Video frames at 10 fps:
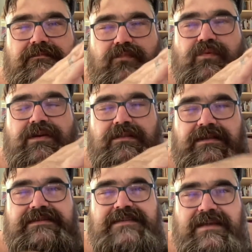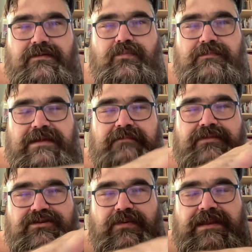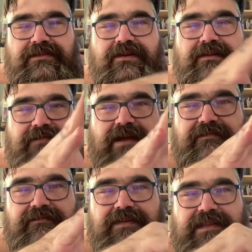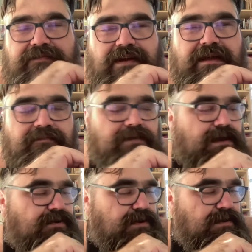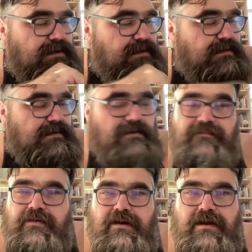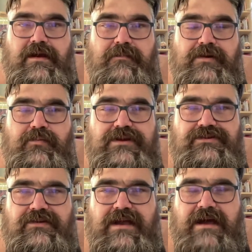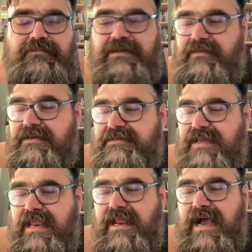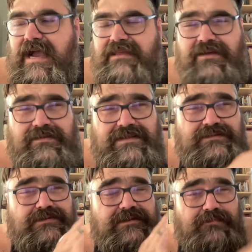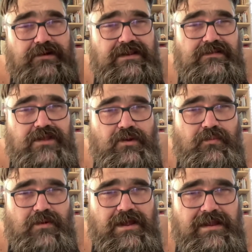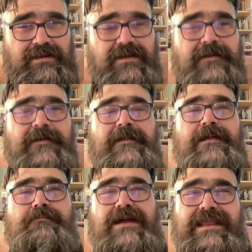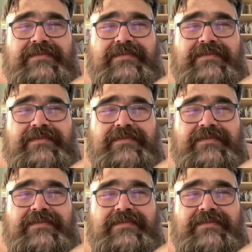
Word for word: realistic would be in between 35 and 5,500. For an original copy of this. And I thought this was a pretty low run, but